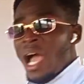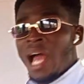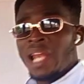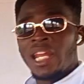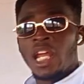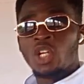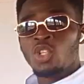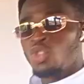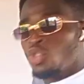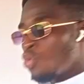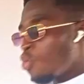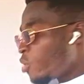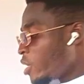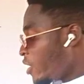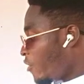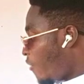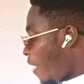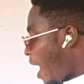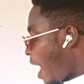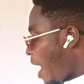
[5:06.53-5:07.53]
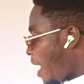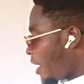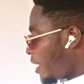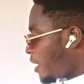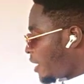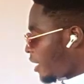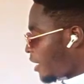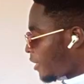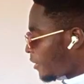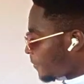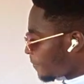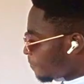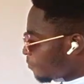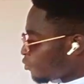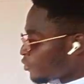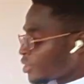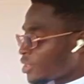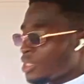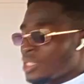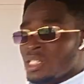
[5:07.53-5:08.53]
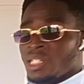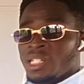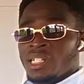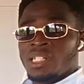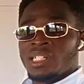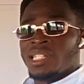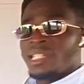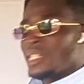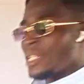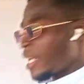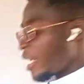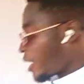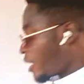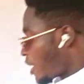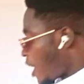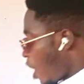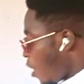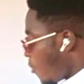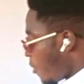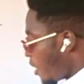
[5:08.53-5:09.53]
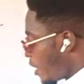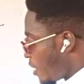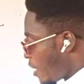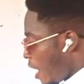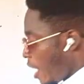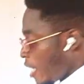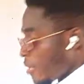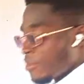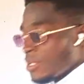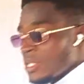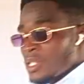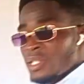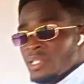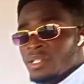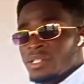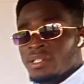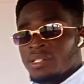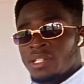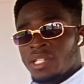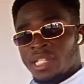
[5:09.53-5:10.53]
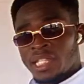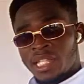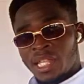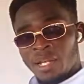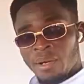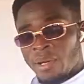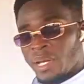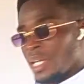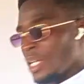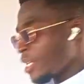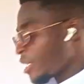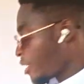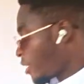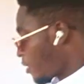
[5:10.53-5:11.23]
And then 2 divide 6 how many times? 3.